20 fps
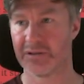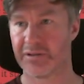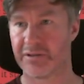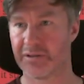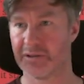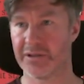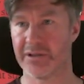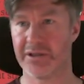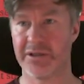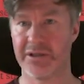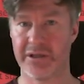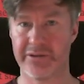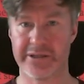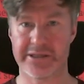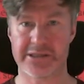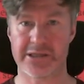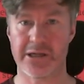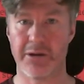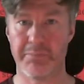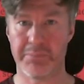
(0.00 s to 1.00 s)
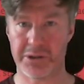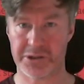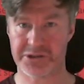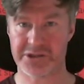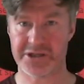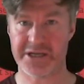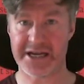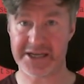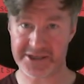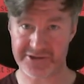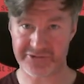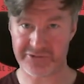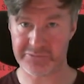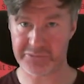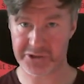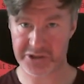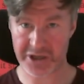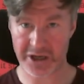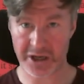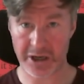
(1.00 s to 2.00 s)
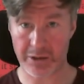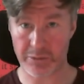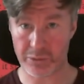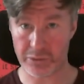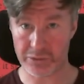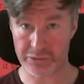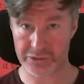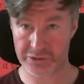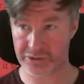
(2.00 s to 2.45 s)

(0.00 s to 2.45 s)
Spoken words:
you know, that's like Boss Nass from Star Wars.